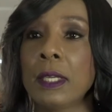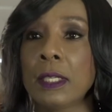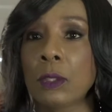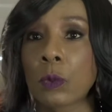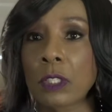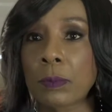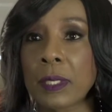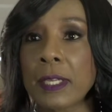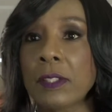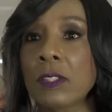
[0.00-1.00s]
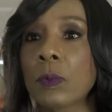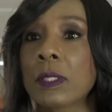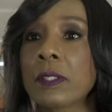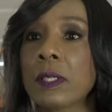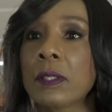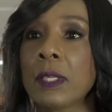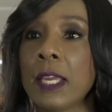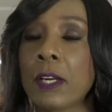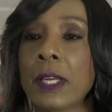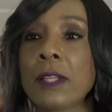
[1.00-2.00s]
in the workplace as well as other
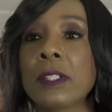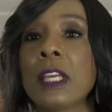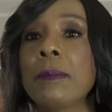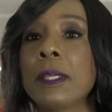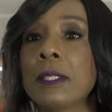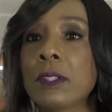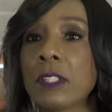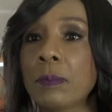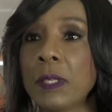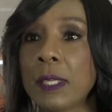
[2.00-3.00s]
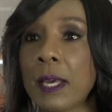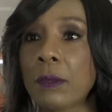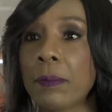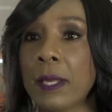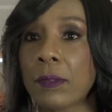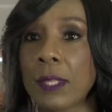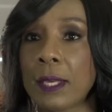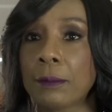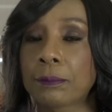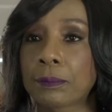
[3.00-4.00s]
areas, and they begin to speak out about
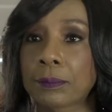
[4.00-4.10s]
that.